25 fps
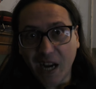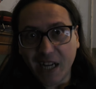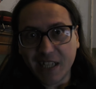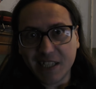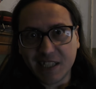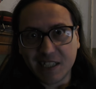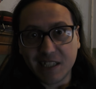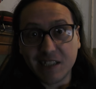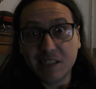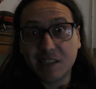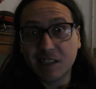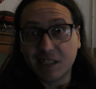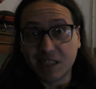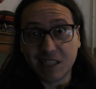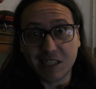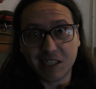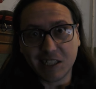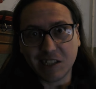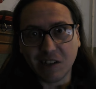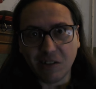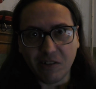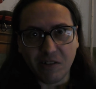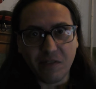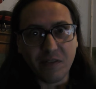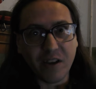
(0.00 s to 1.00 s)
races,
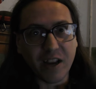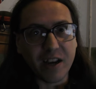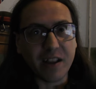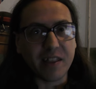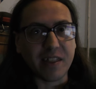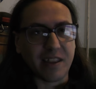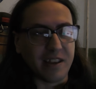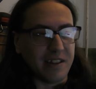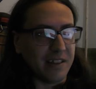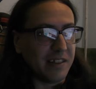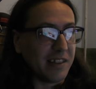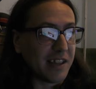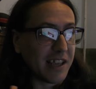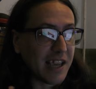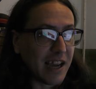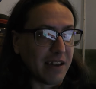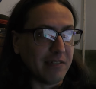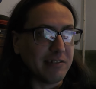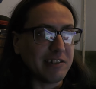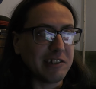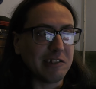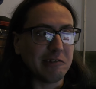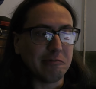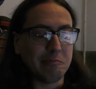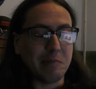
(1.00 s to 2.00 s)
so if anything the
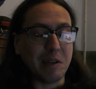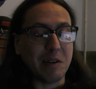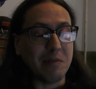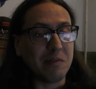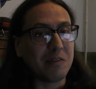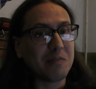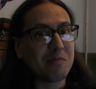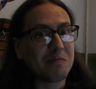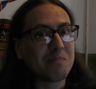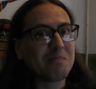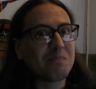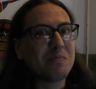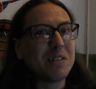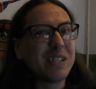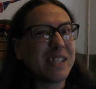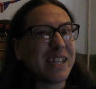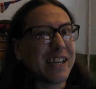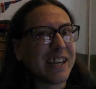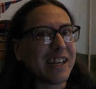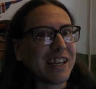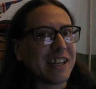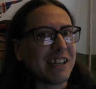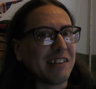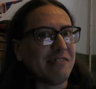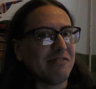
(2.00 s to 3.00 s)
council's been
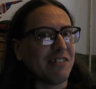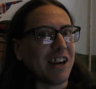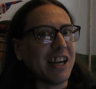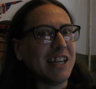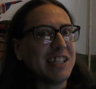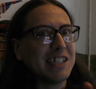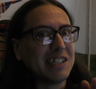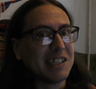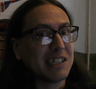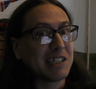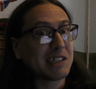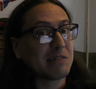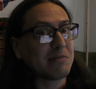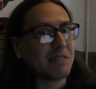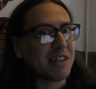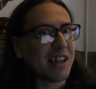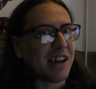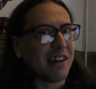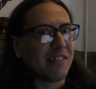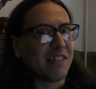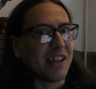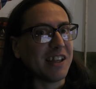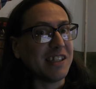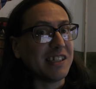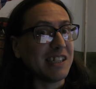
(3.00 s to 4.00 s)
particularly racist
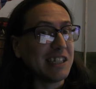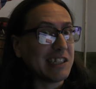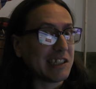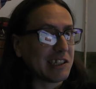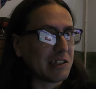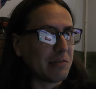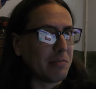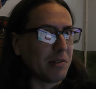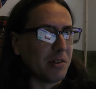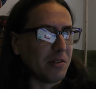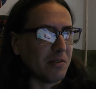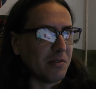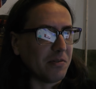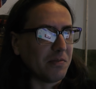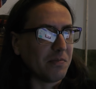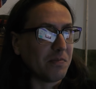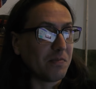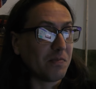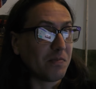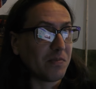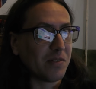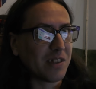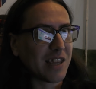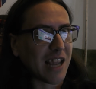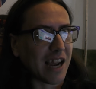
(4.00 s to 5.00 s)
with how they distribute
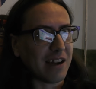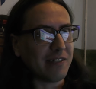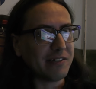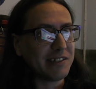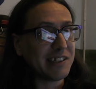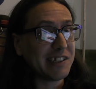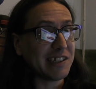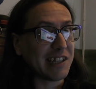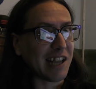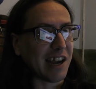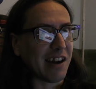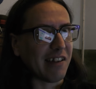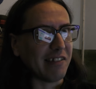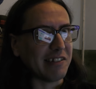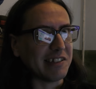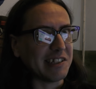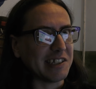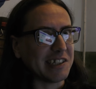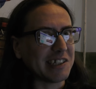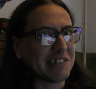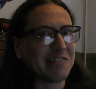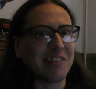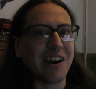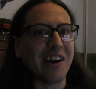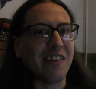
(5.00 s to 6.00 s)
council
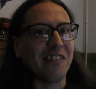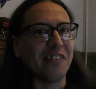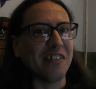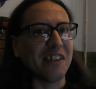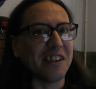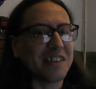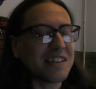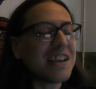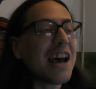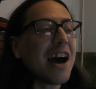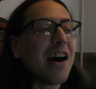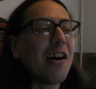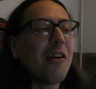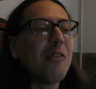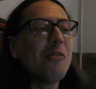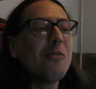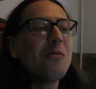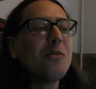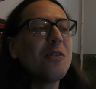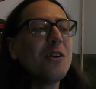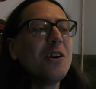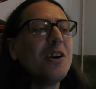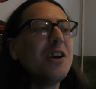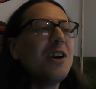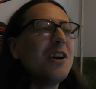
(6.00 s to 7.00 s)
houses around the
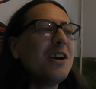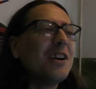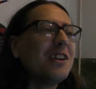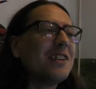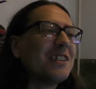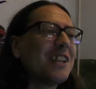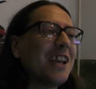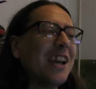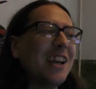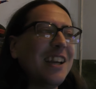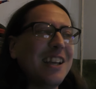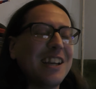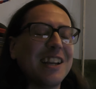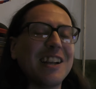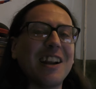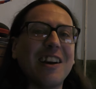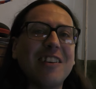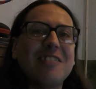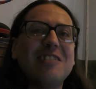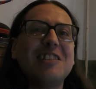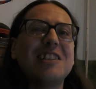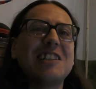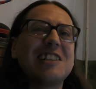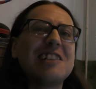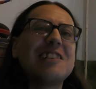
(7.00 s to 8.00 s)
town. You
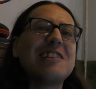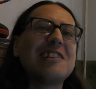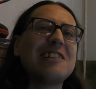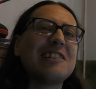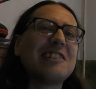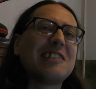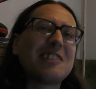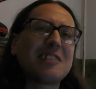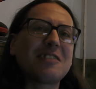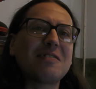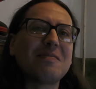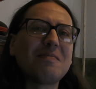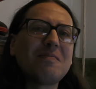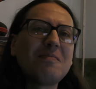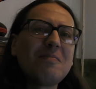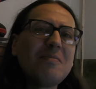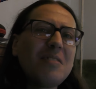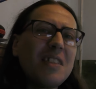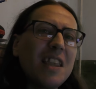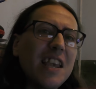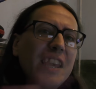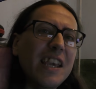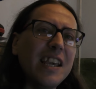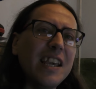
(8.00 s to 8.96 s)
know, you should just